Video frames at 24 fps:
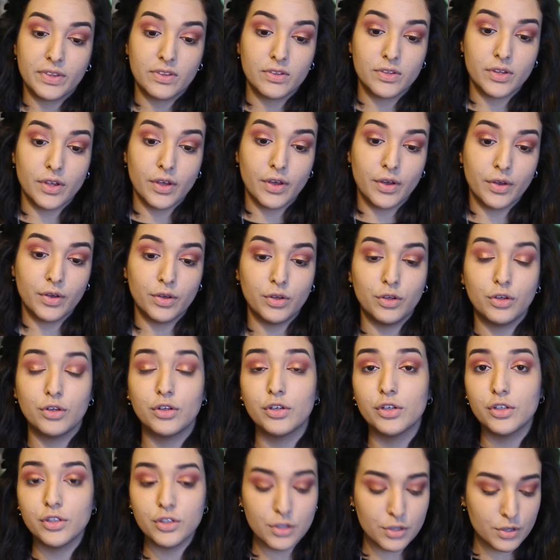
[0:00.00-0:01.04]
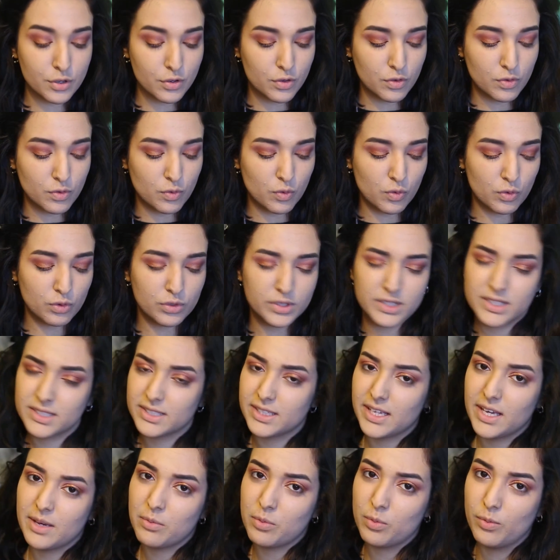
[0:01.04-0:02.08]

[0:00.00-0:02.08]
So you could skip